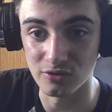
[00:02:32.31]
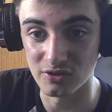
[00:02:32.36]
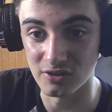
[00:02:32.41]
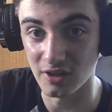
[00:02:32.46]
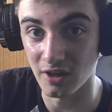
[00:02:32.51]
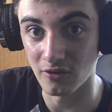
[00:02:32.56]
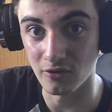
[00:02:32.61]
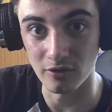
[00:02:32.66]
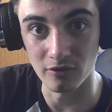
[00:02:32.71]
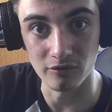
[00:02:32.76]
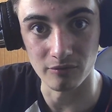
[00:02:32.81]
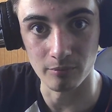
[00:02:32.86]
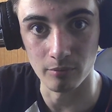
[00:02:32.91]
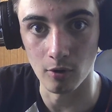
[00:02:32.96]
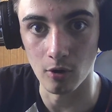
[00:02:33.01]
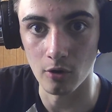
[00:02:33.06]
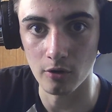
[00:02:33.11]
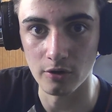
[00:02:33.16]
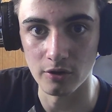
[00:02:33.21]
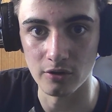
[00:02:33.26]
you can get rid of
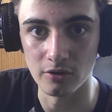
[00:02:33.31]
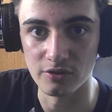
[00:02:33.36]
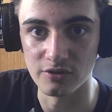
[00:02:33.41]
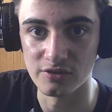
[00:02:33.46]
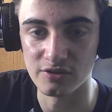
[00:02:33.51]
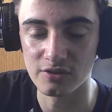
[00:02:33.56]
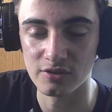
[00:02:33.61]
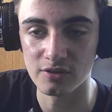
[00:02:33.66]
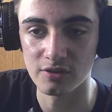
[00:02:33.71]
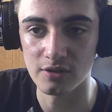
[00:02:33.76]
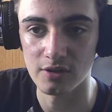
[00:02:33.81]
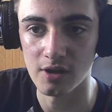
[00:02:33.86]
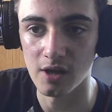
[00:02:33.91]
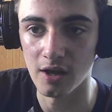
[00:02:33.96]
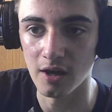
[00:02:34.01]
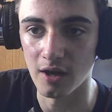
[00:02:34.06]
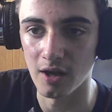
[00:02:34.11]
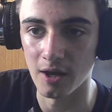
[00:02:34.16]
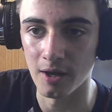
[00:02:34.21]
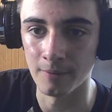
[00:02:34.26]
blockers.
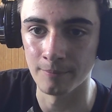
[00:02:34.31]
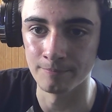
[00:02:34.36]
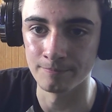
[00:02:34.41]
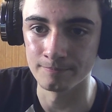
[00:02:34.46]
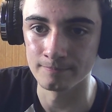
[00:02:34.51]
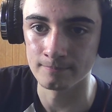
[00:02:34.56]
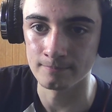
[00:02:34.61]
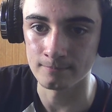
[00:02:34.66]
And